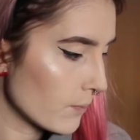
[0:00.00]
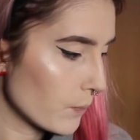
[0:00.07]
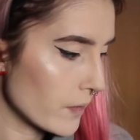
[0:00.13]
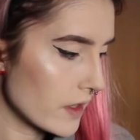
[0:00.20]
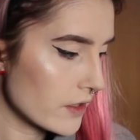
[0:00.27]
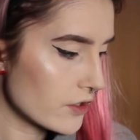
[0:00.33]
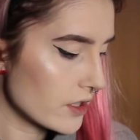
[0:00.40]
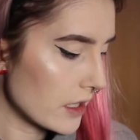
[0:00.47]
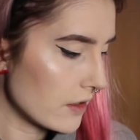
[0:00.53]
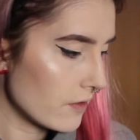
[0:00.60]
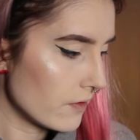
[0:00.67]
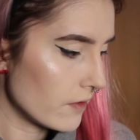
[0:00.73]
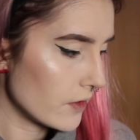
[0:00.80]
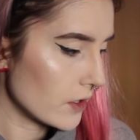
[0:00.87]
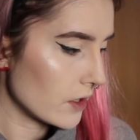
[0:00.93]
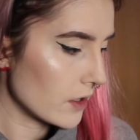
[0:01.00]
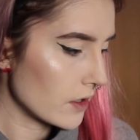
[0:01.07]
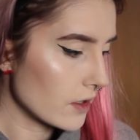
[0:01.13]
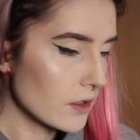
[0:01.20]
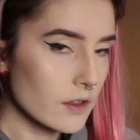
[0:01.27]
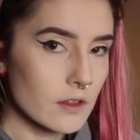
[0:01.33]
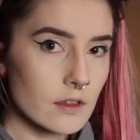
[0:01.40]
this shade
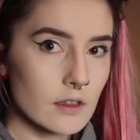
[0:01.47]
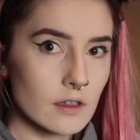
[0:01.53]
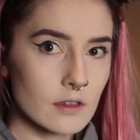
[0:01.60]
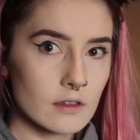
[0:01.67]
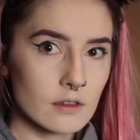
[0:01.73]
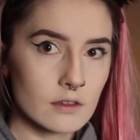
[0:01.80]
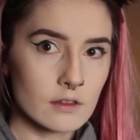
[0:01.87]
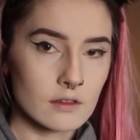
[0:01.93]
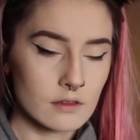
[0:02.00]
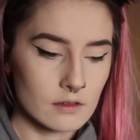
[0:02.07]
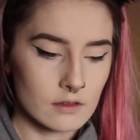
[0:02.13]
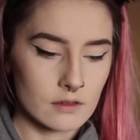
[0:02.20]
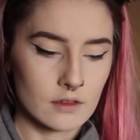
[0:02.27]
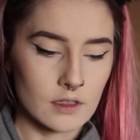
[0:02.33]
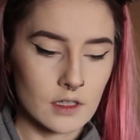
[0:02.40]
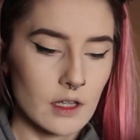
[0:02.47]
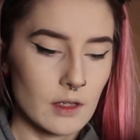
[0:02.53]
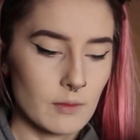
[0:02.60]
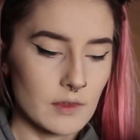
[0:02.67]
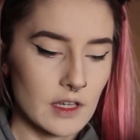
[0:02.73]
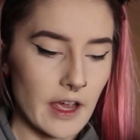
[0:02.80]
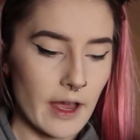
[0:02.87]
first.
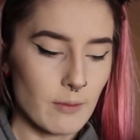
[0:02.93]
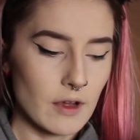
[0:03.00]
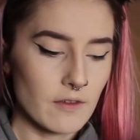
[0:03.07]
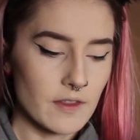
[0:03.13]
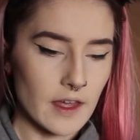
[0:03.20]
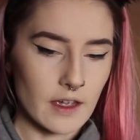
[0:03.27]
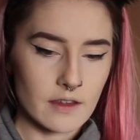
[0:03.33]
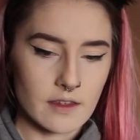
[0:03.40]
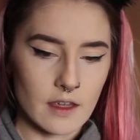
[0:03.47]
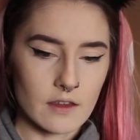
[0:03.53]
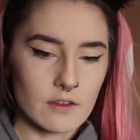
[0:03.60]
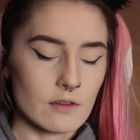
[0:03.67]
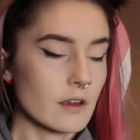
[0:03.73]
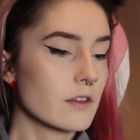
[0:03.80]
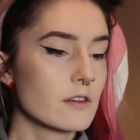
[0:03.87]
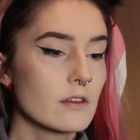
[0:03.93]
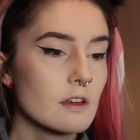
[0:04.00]
Tap off the excess or else you